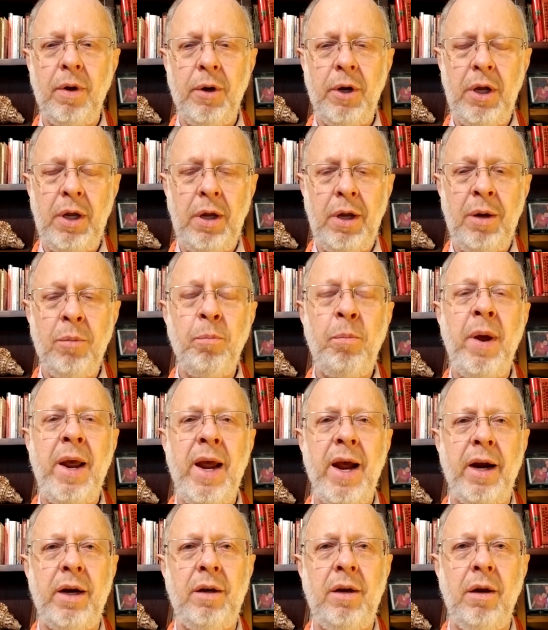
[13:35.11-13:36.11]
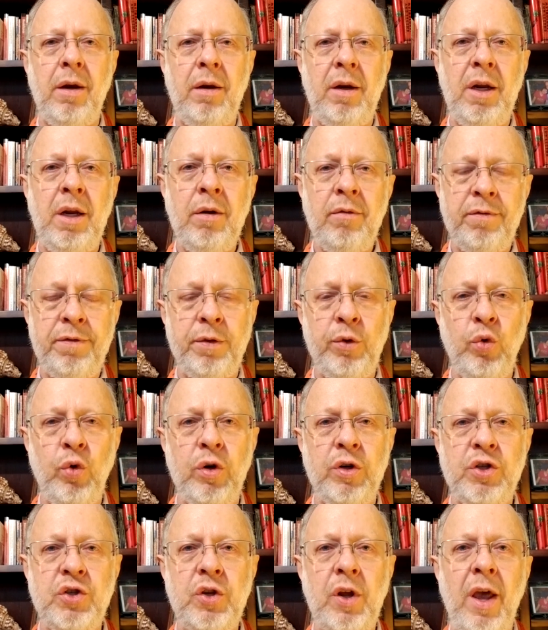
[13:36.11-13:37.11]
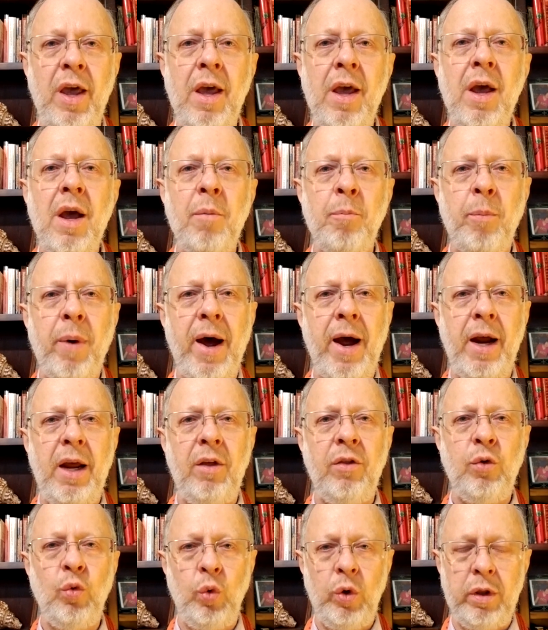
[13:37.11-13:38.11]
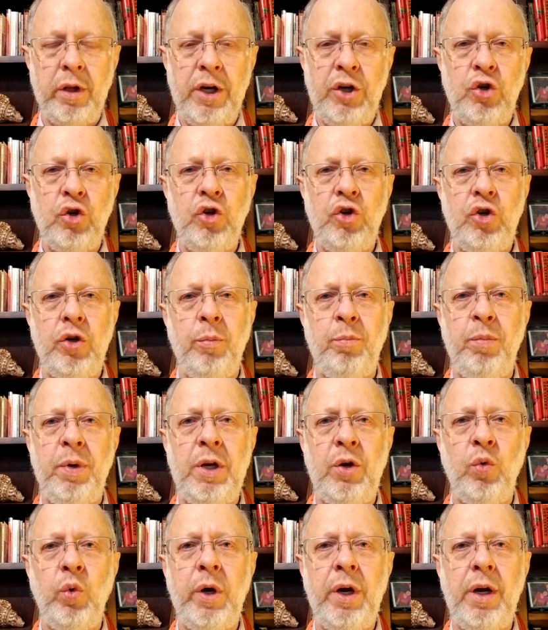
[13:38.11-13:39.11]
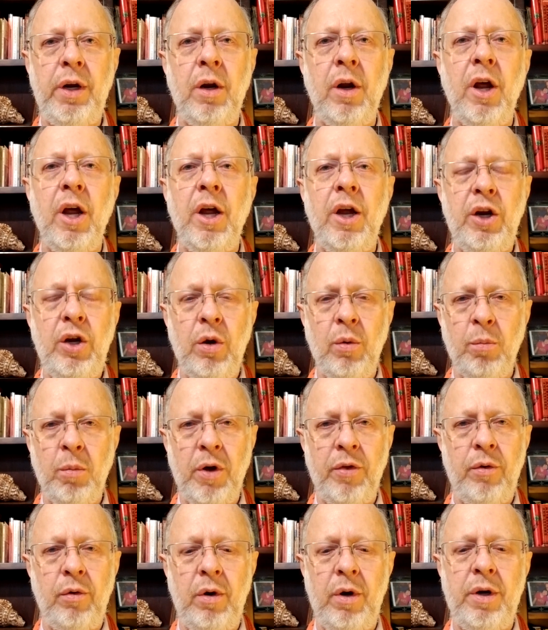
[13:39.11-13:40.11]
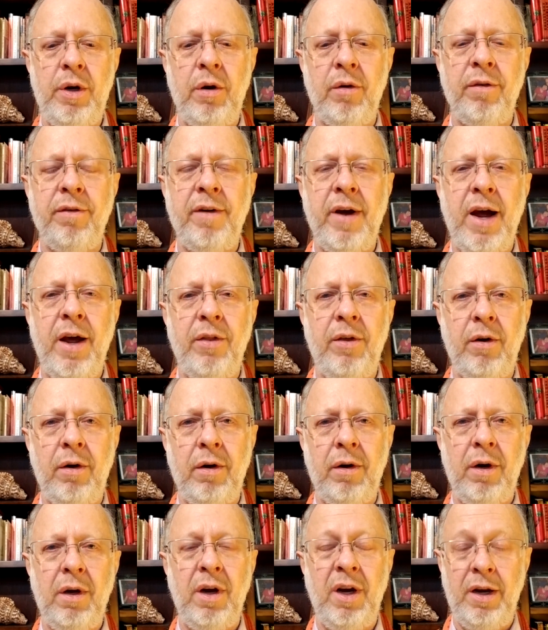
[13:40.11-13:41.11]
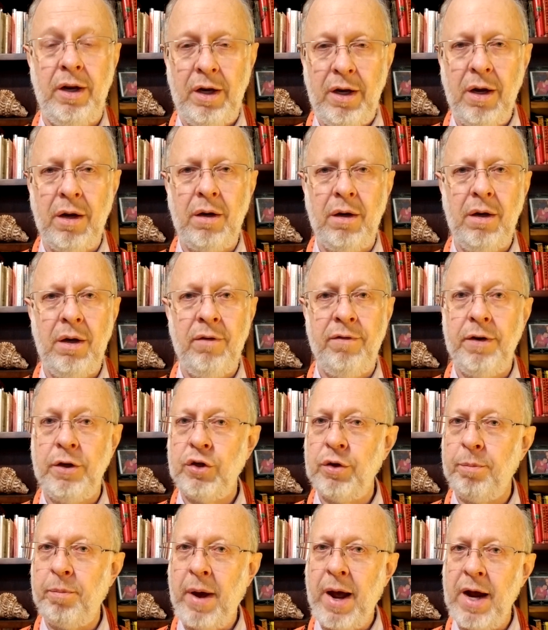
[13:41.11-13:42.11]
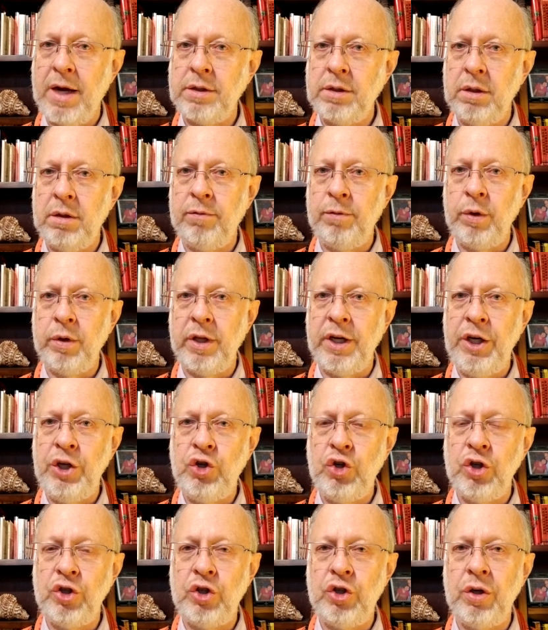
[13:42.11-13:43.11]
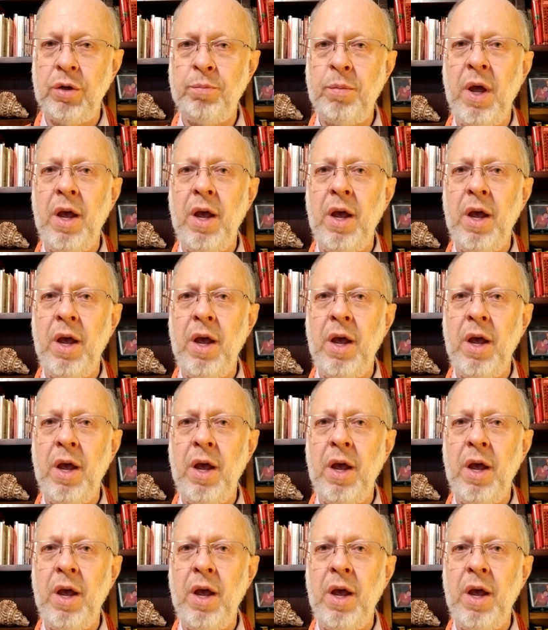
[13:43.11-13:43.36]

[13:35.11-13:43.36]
impacted, influenced by the relationship between your mother and your father. And again, if it's a positive relationship,